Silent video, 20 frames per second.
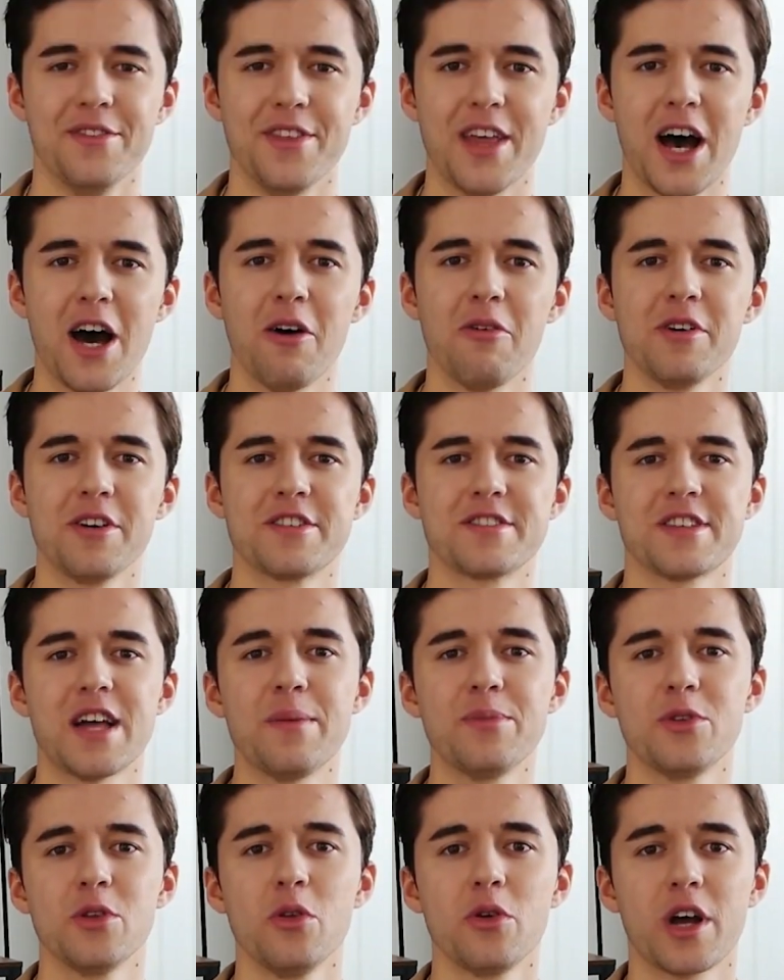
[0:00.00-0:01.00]
Now it's
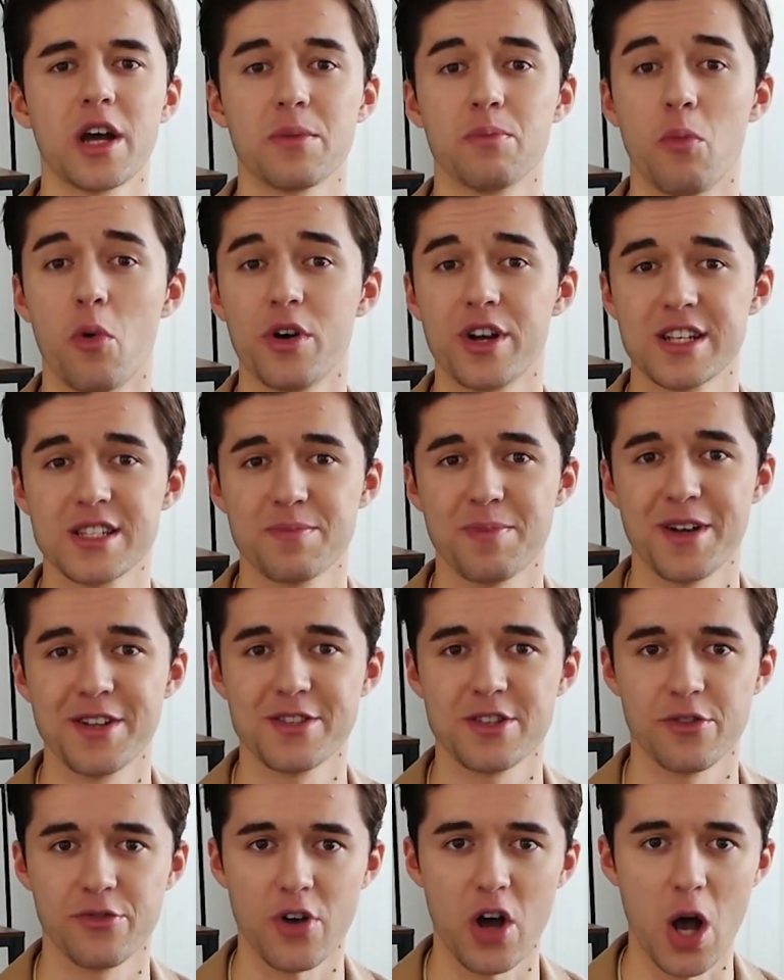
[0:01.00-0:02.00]
time to look at more
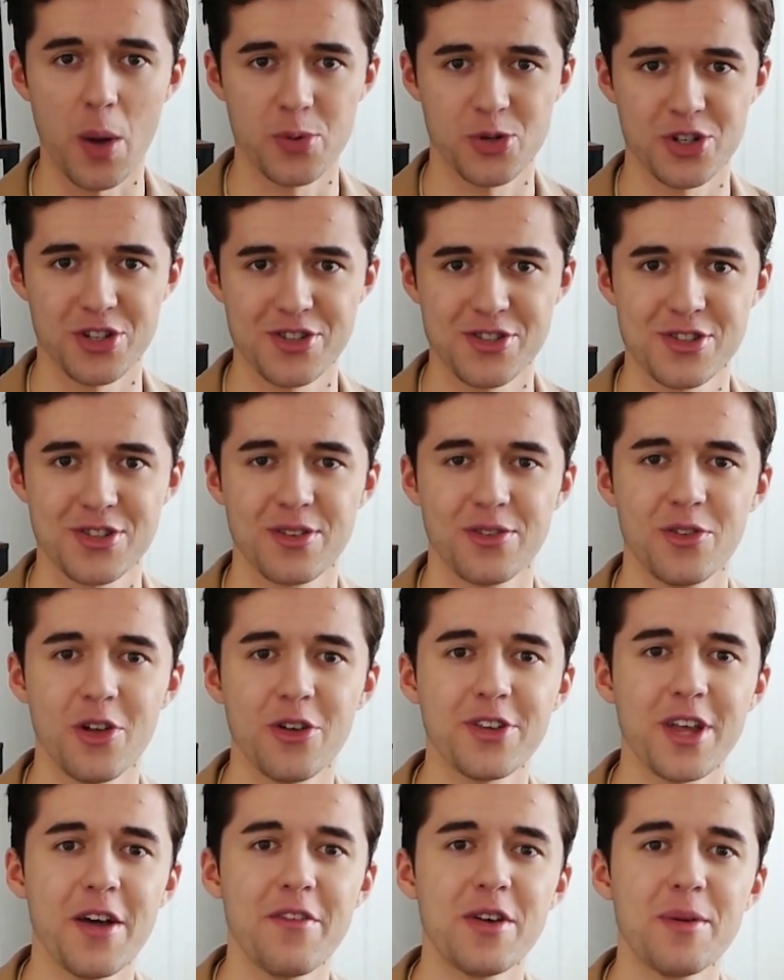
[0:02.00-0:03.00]
expensive options.
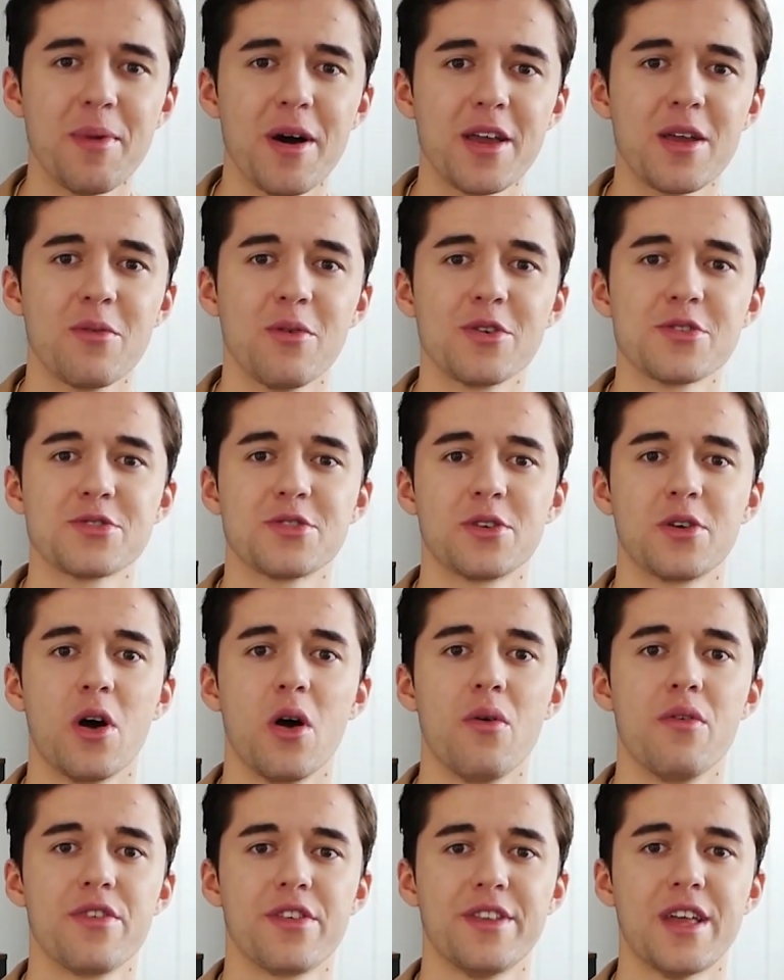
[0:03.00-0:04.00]
Not everybody wants to
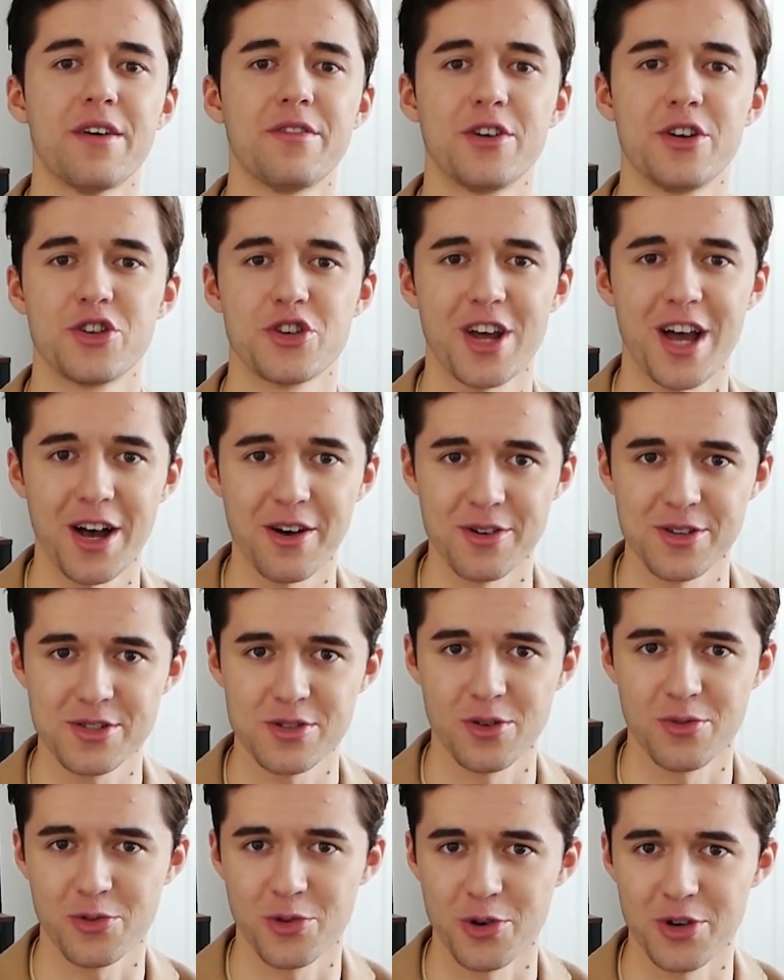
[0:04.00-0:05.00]
go with an average house,
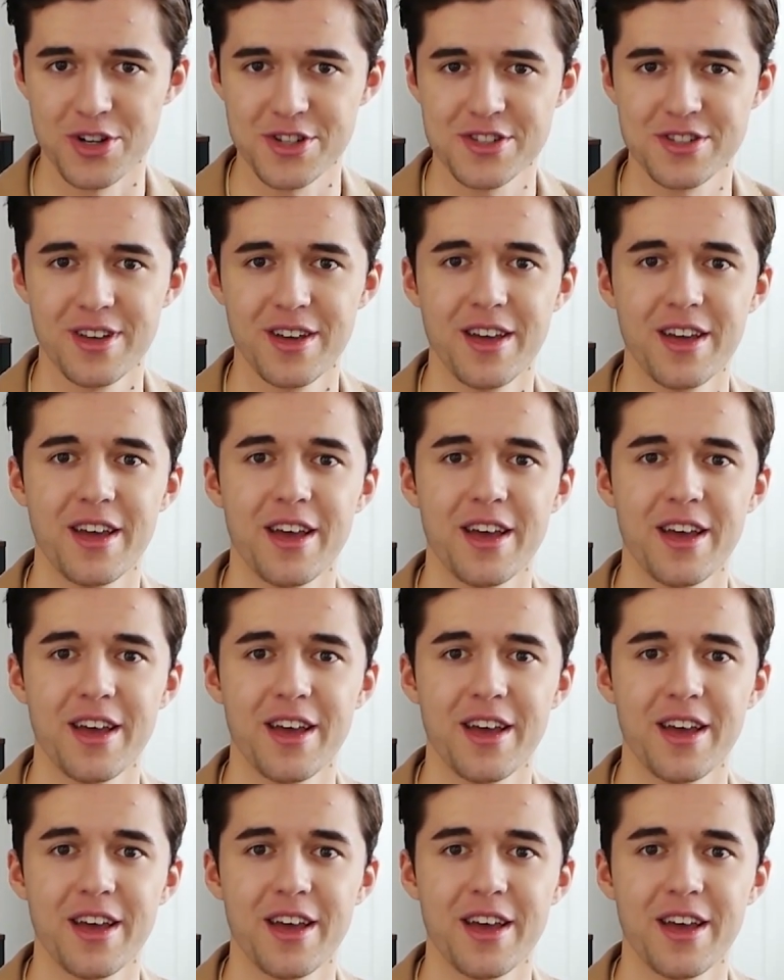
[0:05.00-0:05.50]
of course.